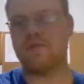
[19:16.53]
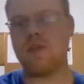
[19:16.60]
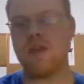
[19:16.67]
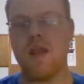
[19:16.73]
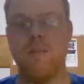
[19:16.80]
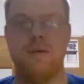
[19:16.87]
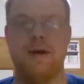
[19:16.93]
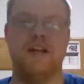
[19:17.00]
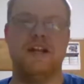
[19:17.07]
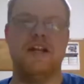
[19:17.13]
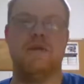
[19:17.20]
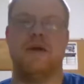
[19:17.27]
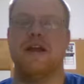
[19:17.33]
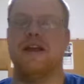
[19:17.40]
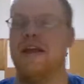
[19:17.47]
But
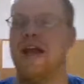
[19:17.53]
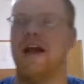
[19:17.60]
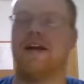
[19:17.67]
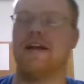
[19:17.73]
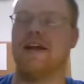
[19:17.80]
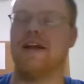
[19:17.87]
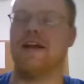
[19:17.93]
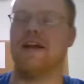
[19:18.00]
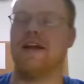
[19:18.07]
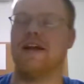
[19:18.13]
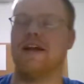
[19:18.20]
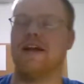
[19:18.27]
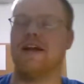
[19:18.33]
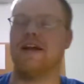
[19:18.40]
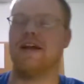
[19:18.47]
anyway, yeah, guys, I'm
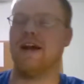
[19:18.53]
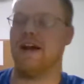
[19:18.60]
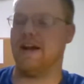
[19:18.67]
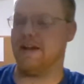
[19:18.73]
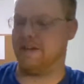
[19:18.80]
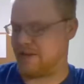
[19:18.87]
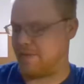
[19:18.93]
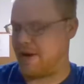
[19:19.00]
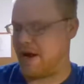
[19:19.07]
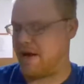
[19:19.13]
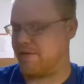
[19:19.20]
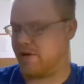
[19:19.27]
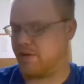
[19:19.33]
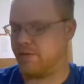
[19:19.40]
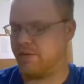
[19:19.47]
having a real good
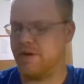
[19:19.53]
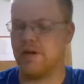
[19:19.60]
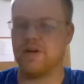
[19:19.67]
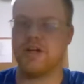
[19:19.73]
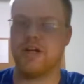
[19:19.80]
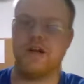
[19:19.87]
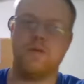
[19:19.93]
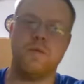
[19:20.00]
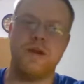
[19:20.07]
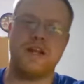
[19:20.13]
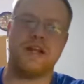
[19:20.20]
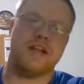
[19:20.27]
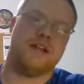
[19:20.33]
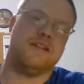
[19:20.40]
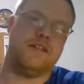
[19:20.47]
weekend this
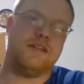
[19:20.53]
weekend.